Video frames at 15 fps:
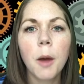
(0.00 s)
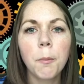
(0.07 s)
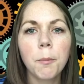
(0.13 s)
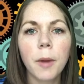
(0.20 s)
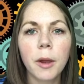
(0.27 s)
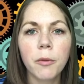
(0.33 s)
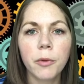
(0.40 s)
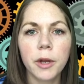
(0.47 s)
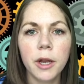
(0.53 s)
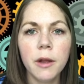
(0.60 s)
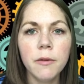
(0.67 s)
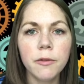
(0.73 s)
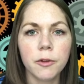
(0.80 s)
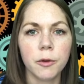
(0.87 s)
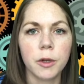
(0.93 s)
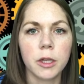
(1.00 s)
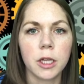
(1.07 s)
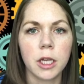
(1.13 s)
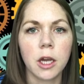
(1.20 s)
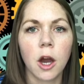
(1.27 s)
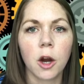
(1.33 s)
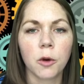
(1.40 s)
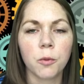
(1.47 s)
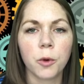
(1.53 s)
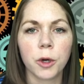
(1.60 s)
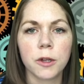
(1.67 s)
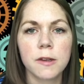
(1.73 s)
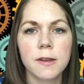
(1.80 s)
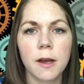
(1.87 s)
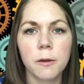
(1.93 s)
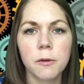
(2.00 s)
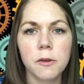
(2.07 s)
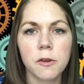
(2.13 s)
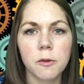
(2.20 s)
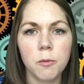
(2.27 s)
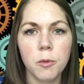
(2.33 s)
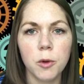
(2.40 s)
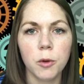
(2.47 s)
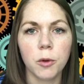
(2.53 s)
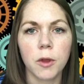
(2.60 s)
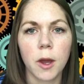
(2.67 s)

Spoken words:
By reading fluently, our words sound smooth